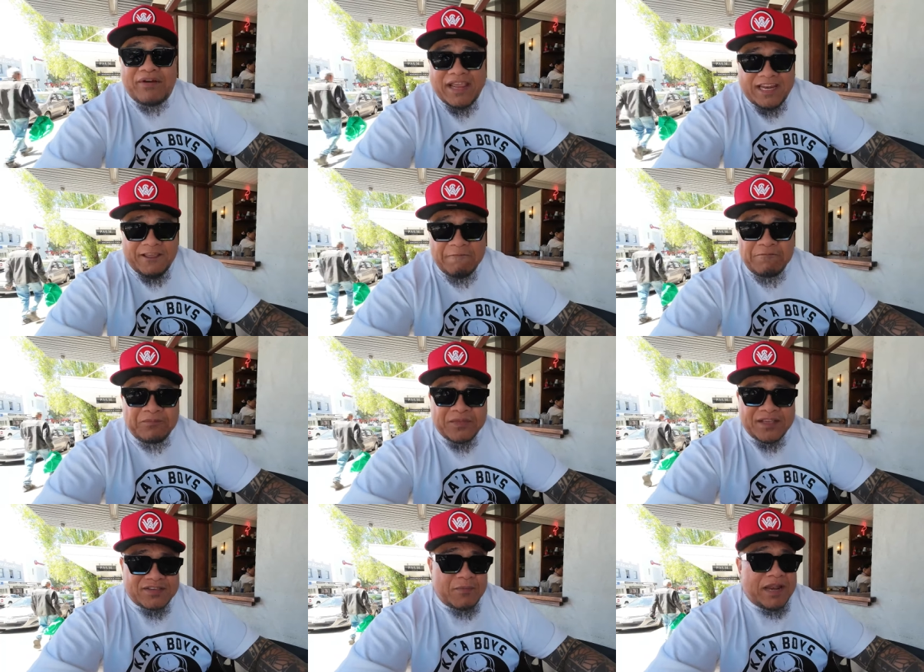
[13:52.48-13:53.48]
bread.
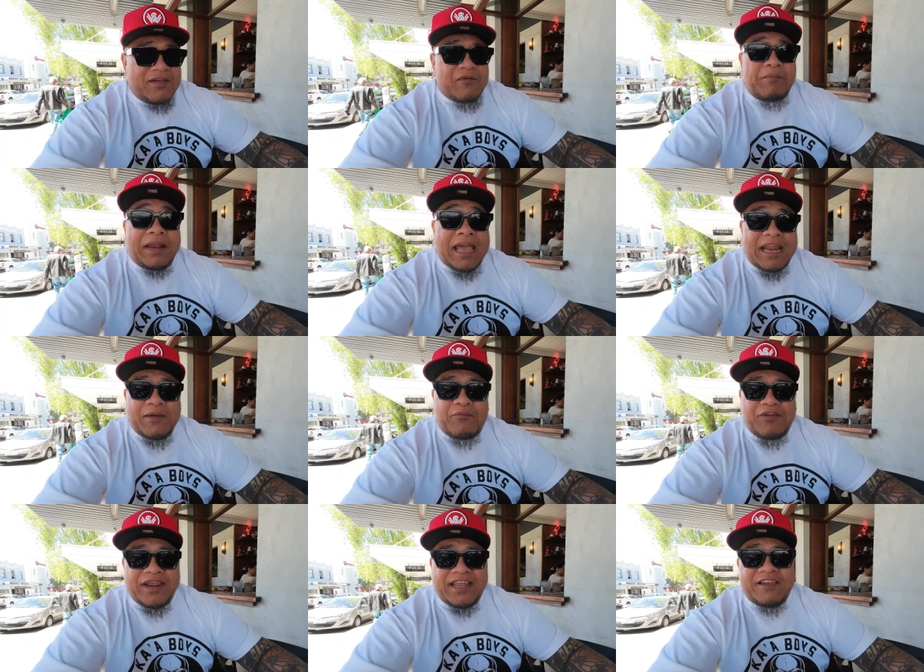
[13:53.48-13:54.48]
So I'm gonna have a banana
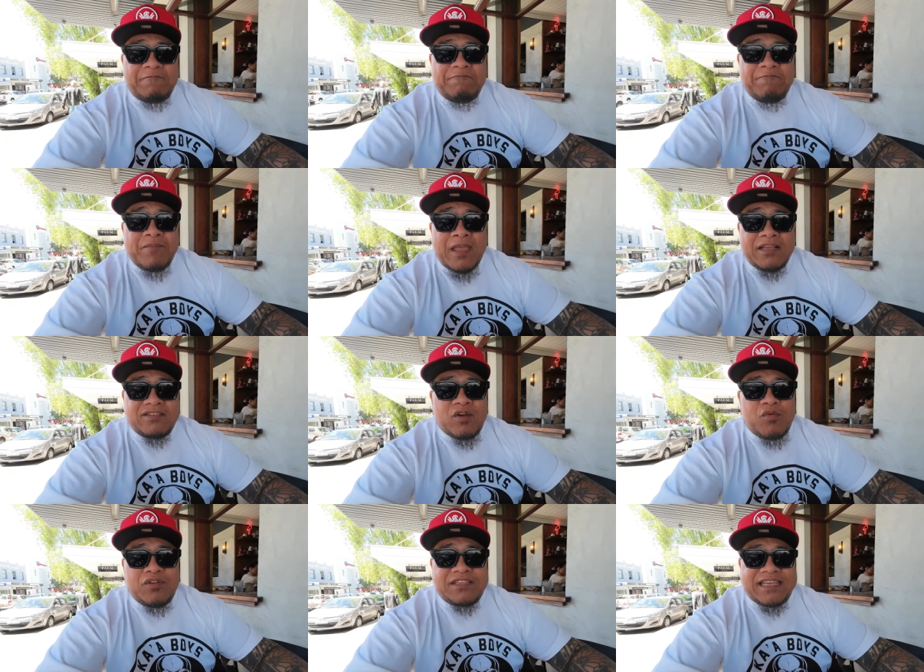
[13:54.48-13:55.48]
bread here.
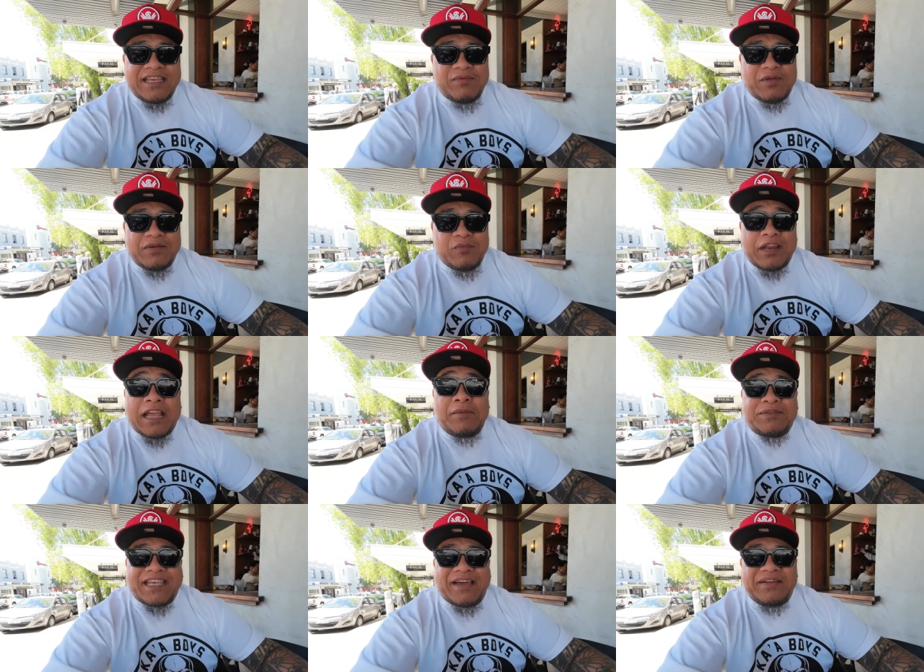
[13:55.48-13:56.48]
So we'll see when, when it
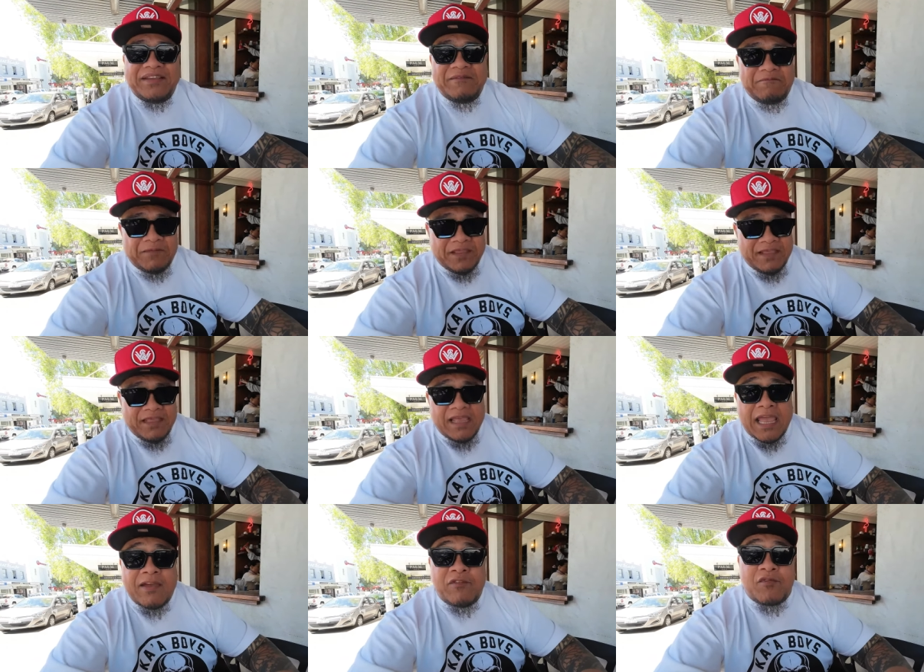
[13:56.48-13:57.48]
comes out.
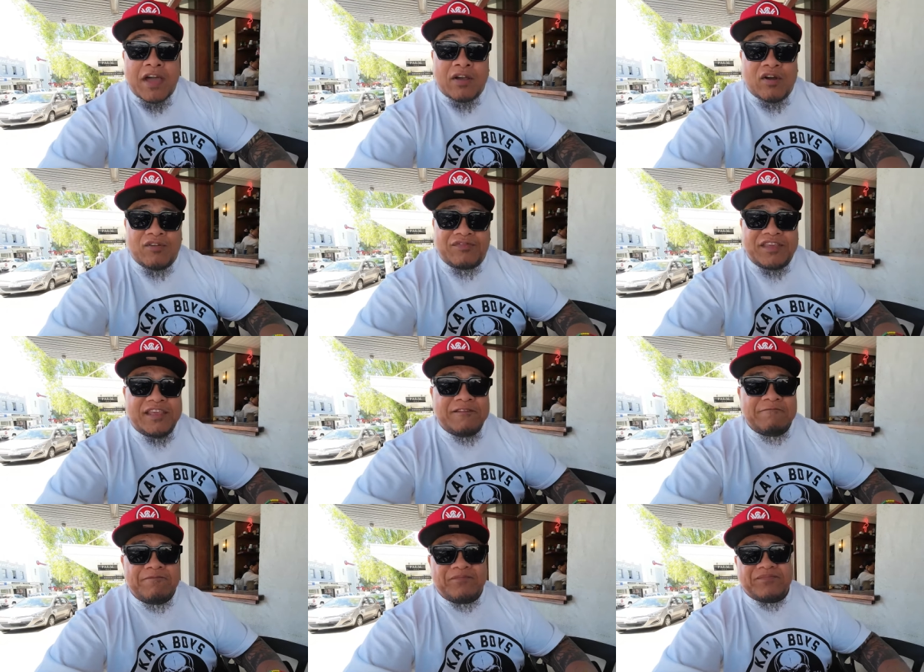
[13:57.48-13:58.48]
Have it with our coffee.
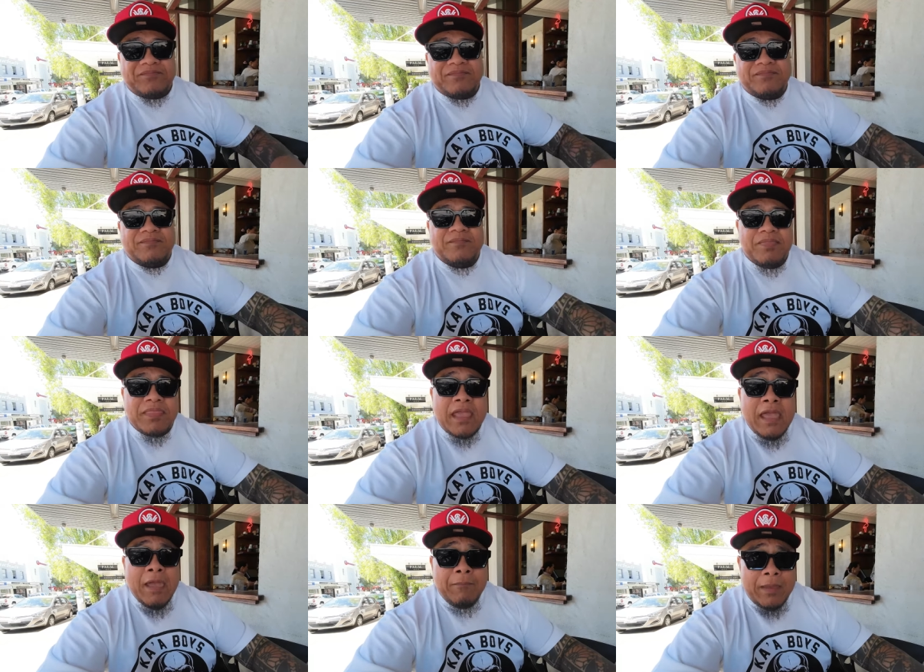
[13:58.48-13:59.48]

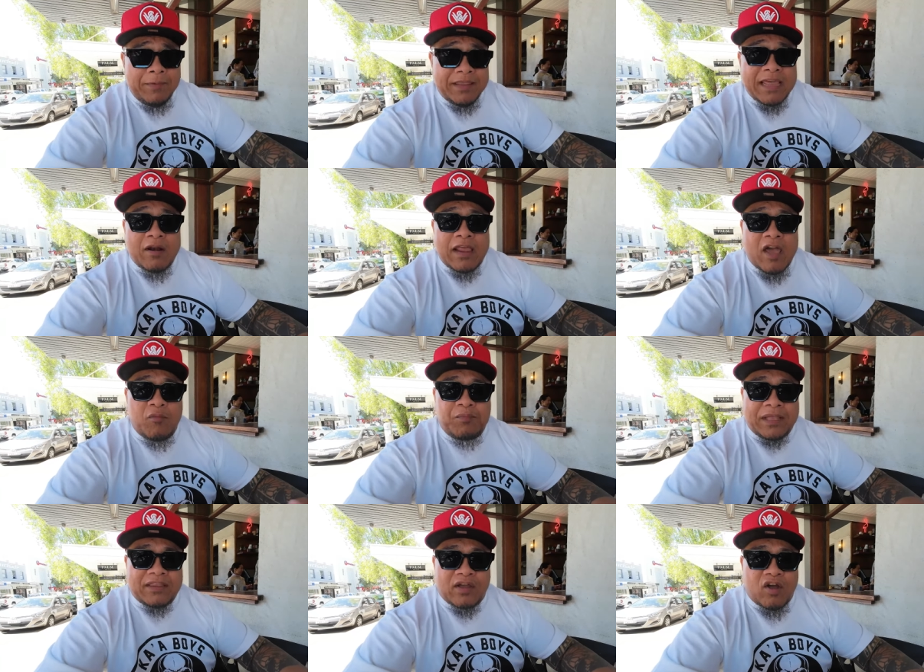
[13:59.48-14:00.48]
Maybe that'll help
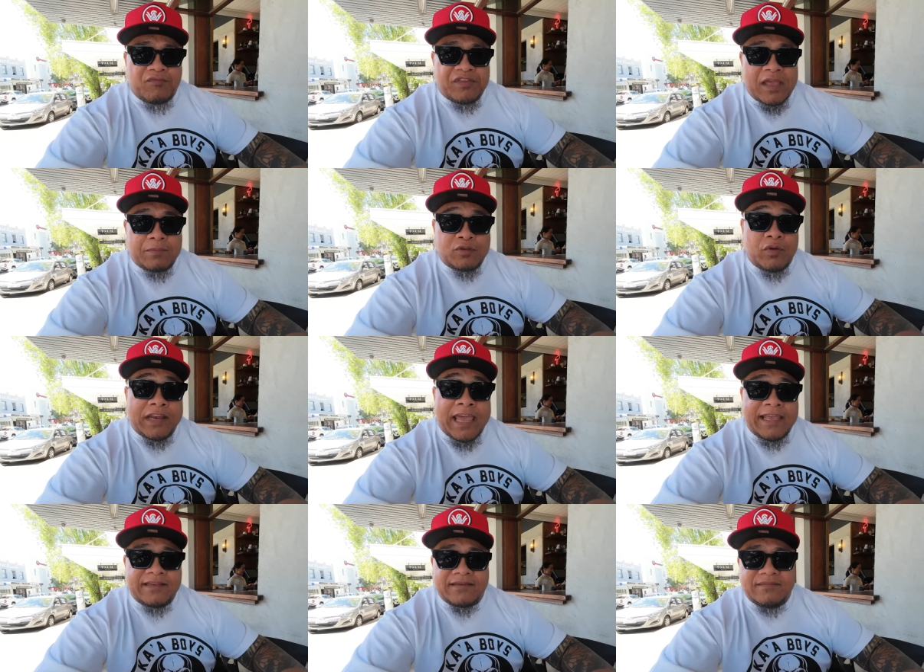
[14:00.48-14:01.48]
pick the coffee up to an
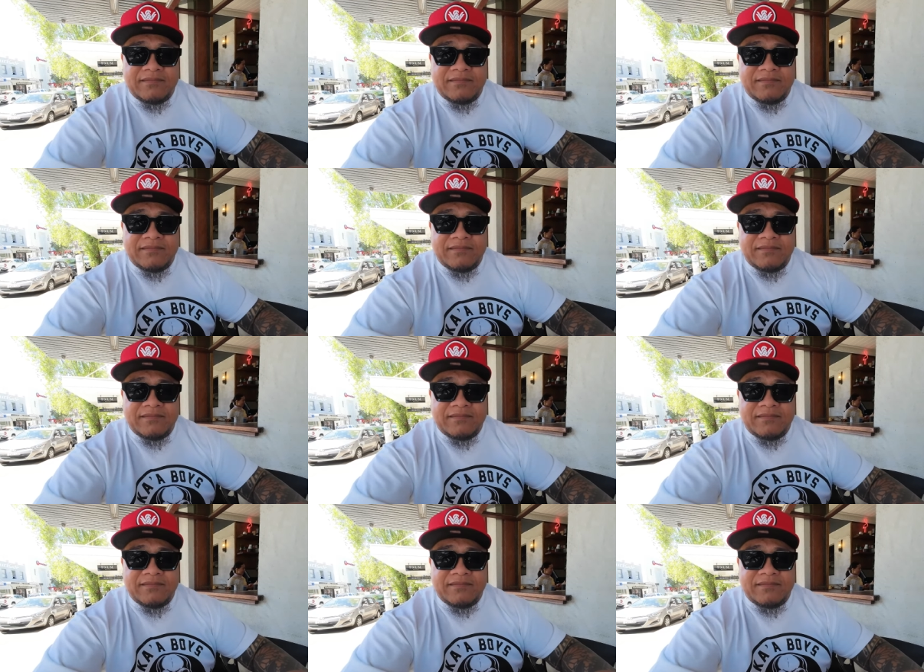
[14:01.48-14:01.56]
eight.